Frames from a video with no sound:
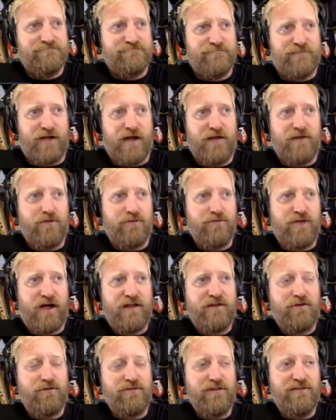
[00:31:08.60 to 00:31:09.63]
I
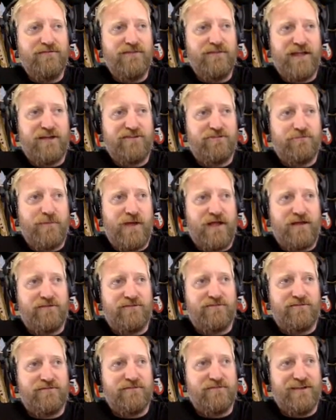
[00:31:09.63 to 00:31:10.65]
don't live in that
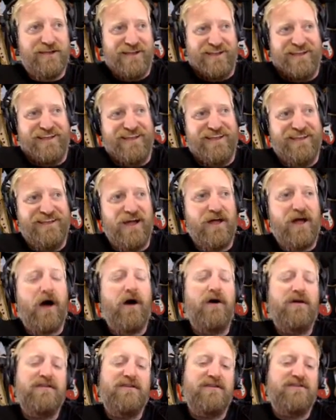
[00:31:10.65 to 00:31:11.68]
space.
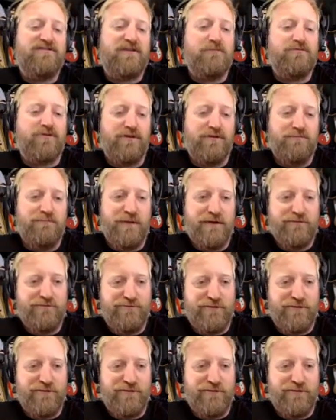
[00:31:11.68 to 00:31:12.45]
Some sort of big.